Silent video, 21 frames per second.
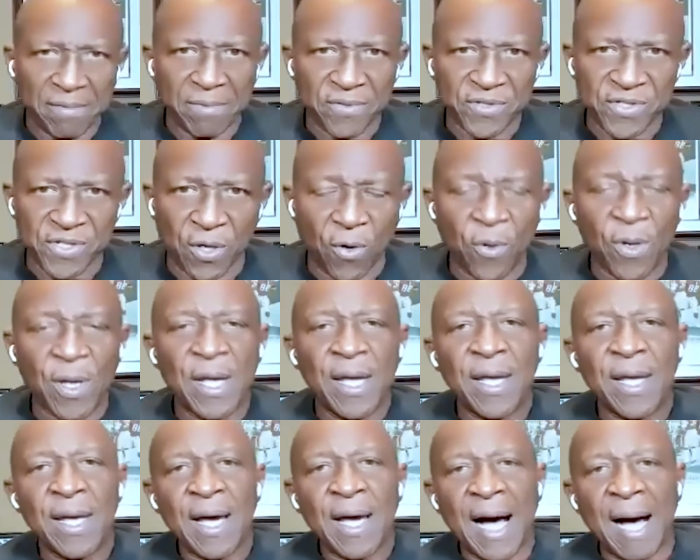So
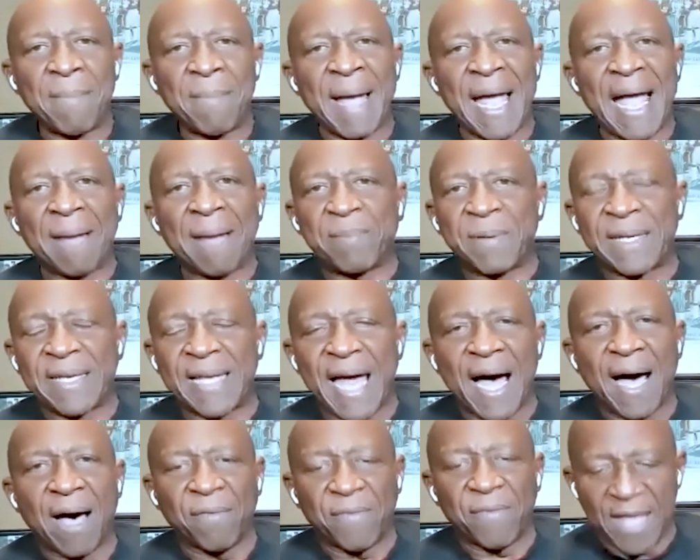I'm happy
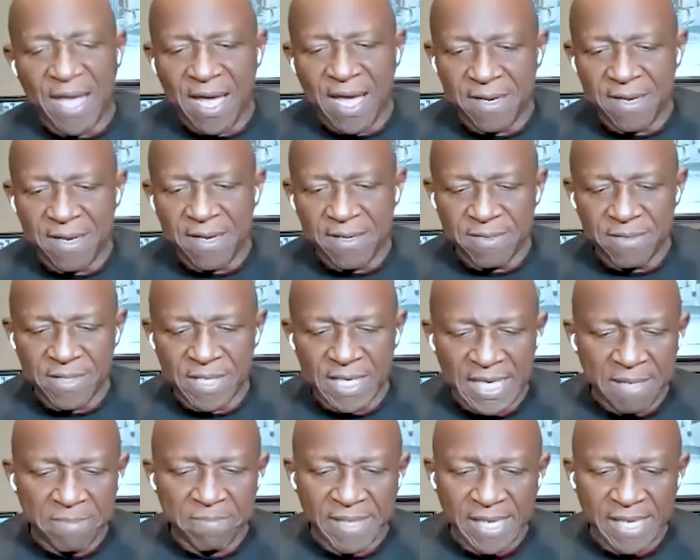now that the
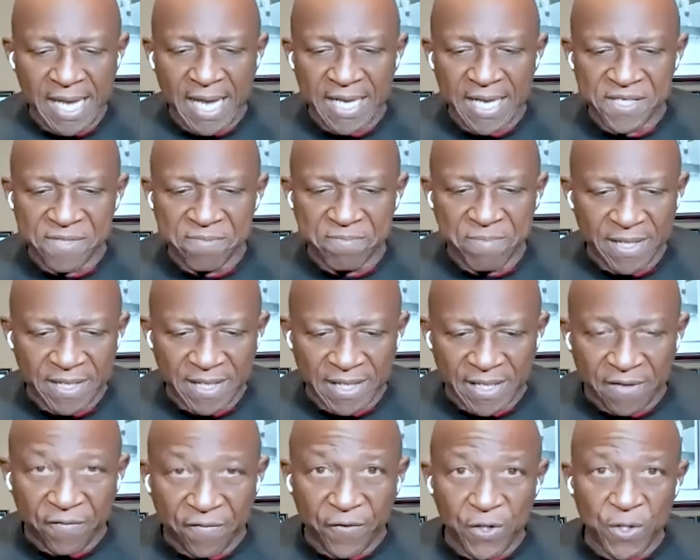NBA has been
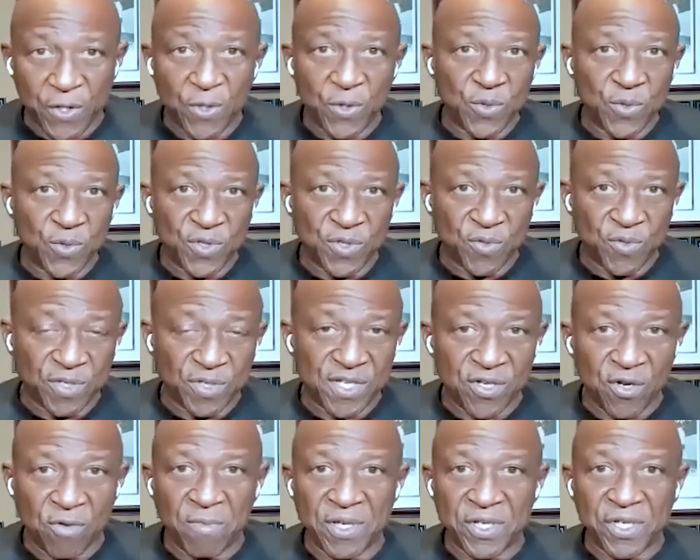infused with
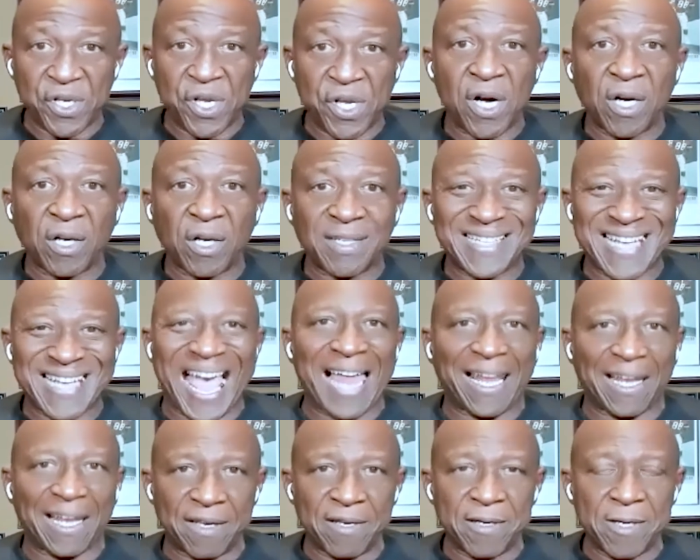so much young
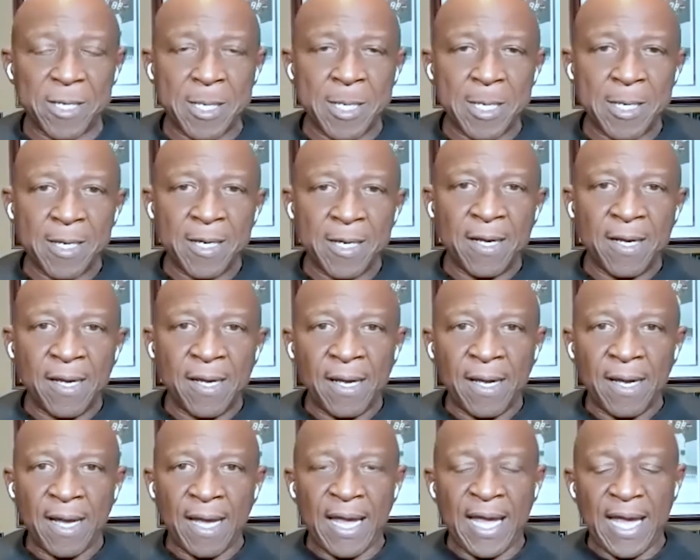talent.
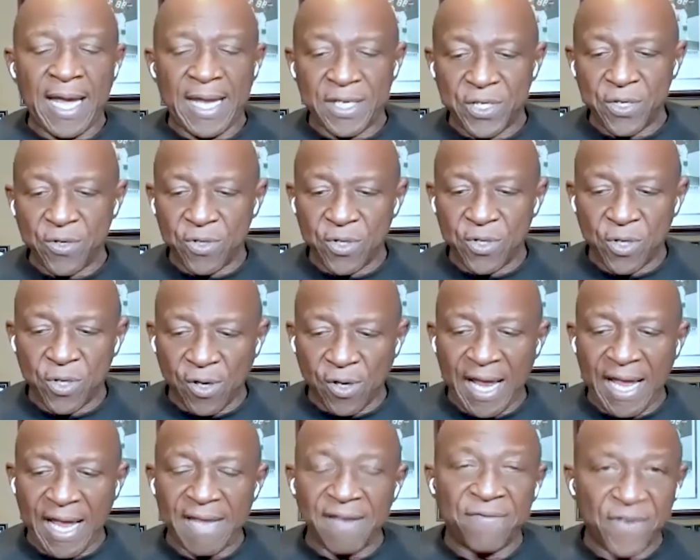Mm-hmm. And you're going
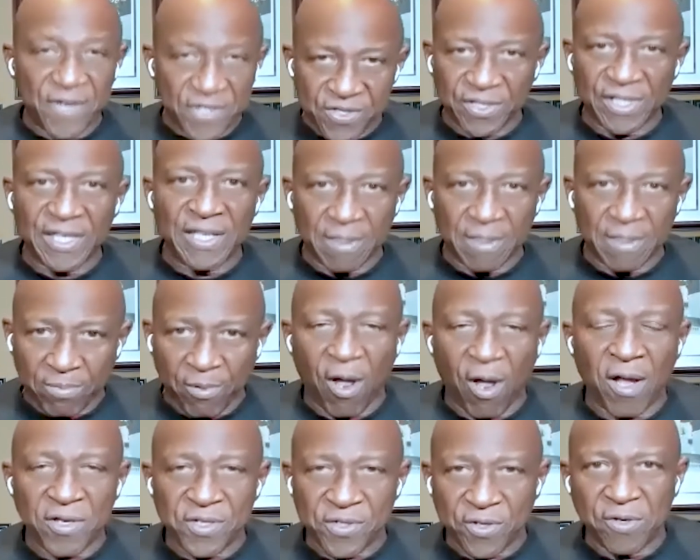to eventually
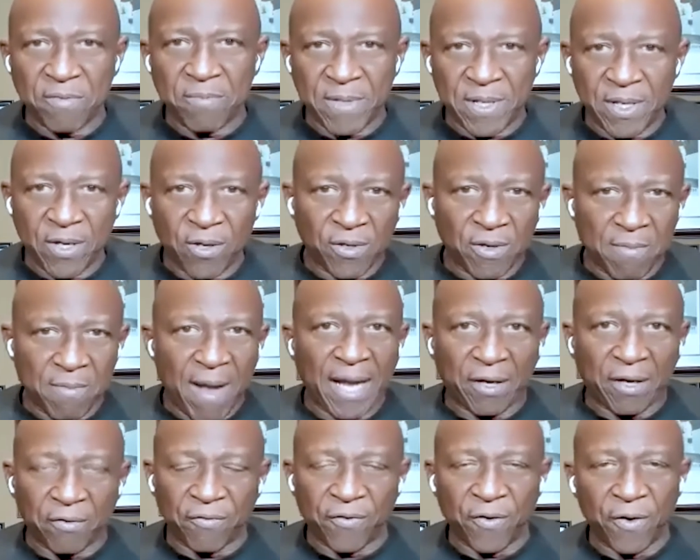LeBron's going to be on the
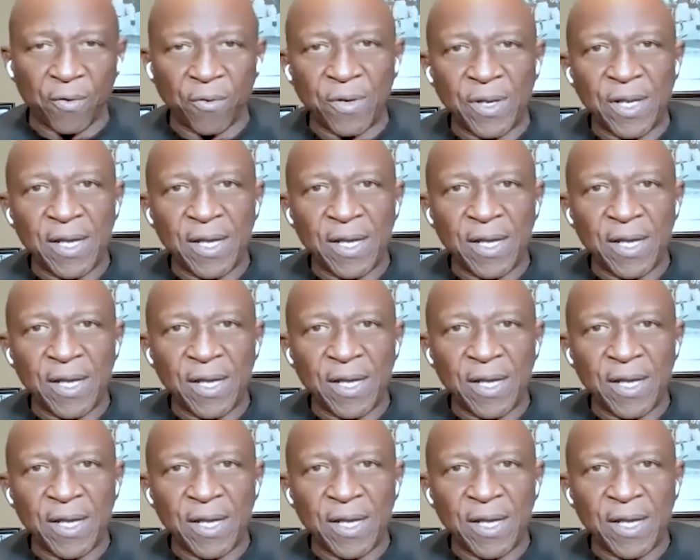microphone.